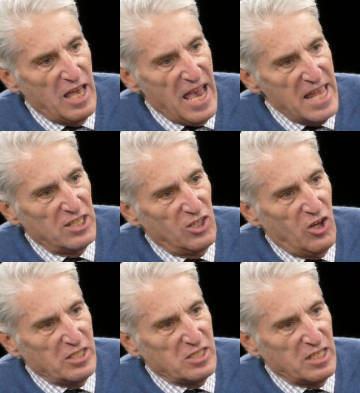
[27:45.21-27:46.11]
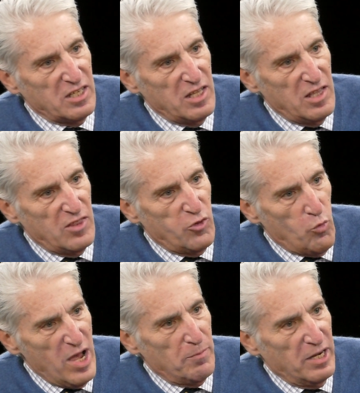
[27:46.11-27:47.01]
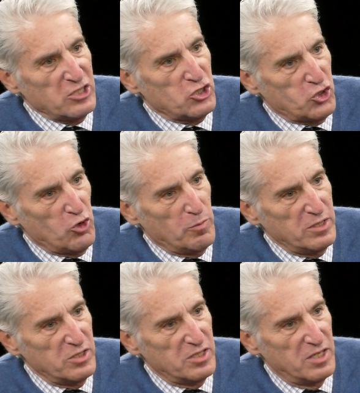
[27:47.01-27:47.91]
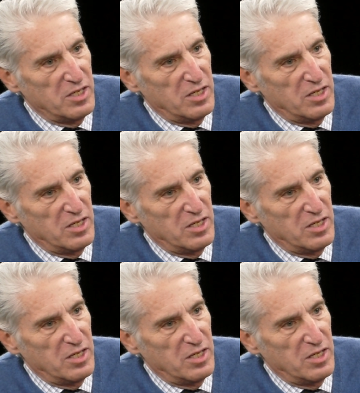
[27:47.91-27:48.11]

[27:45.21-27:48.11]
analyzing the rabbi's sermons.